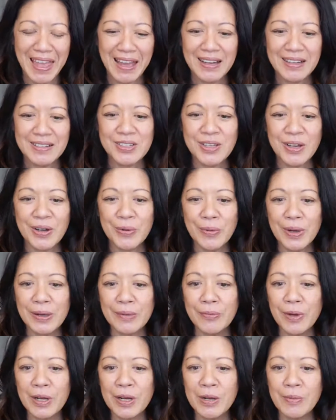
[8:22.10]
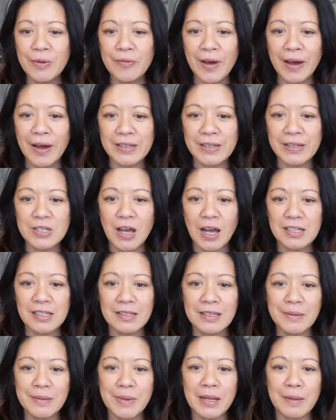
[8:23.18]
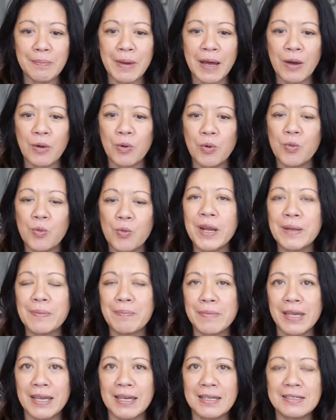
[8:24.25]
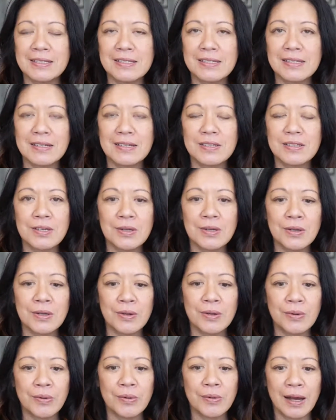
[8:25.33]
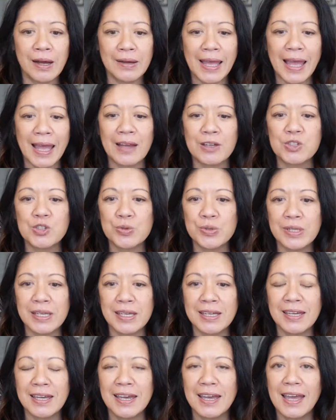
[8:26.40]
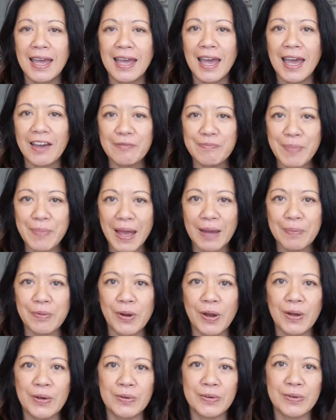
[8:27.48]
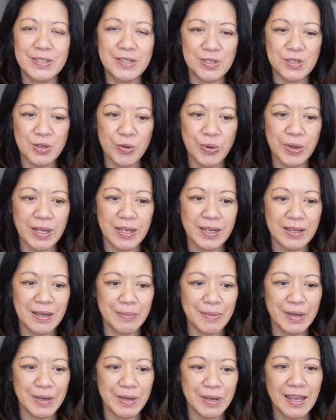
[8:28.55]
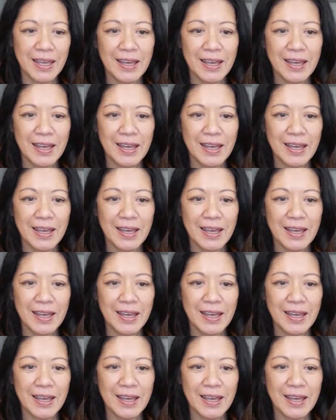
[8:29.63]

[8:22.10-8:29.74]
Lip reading: So I want to move on and talk a little bit about what it means to actually have background, disagree, and commit.